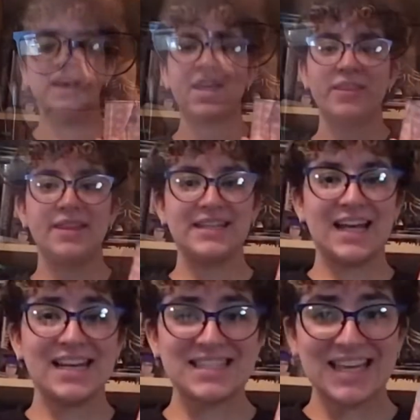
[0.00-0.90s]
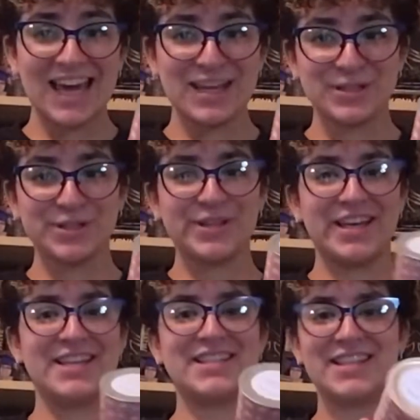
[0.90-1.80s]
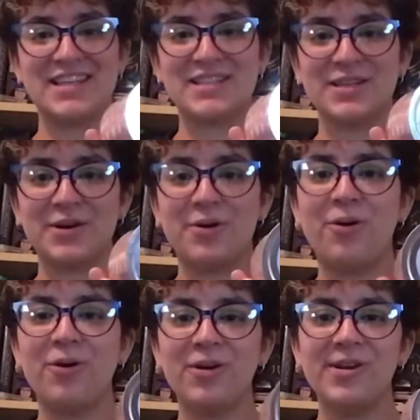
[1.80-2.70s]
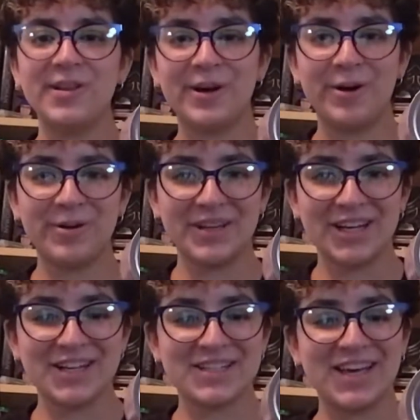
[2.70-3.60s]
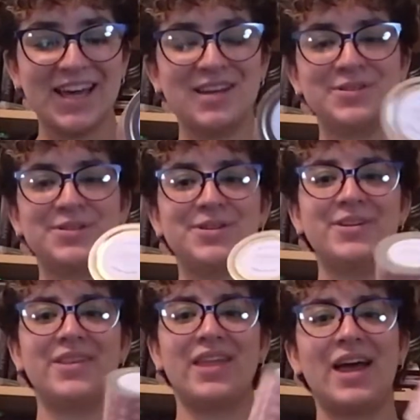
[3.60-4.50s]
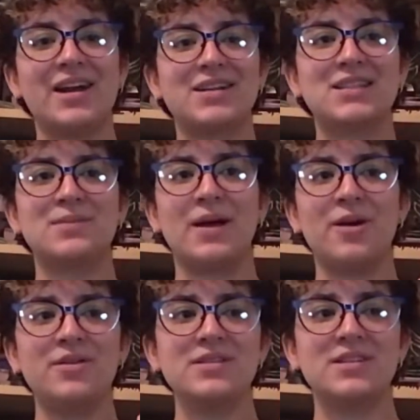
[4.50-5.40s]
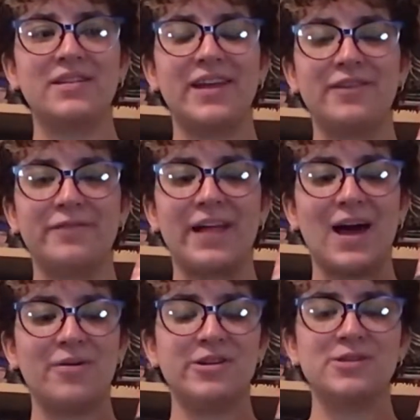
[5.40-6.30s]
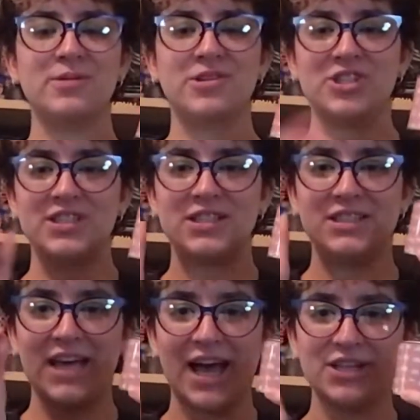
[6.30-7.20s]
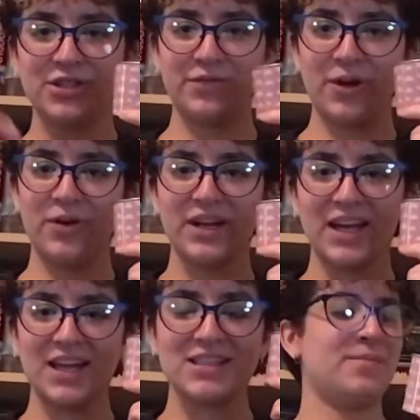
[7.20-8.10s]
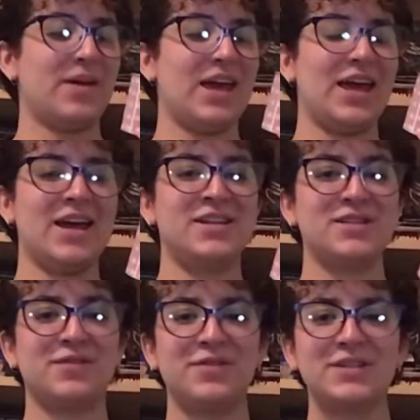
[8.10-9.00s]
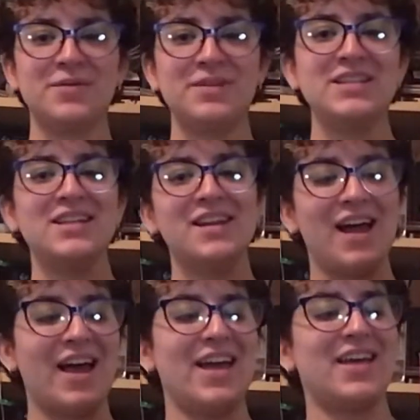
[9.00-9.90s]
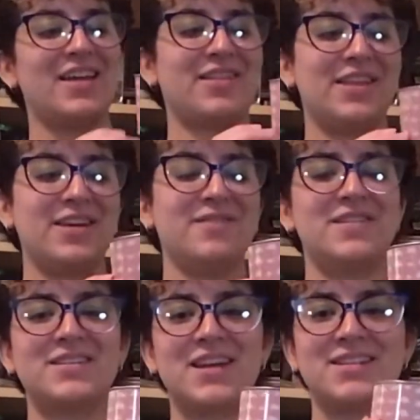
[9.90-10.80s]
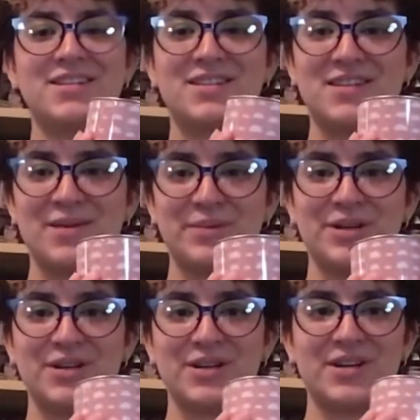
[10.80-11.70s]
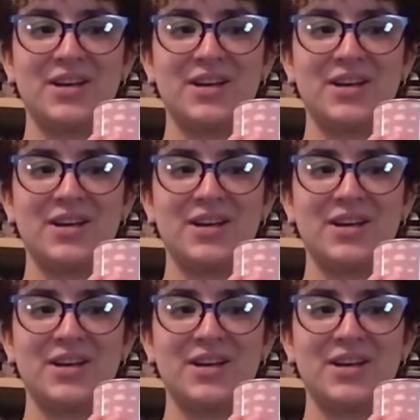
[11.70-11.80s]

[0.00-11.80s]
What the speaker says: The next candle is this coral coconut candle that smells like flowers with just a dash of coconut. And for some reason, I think of this as a summer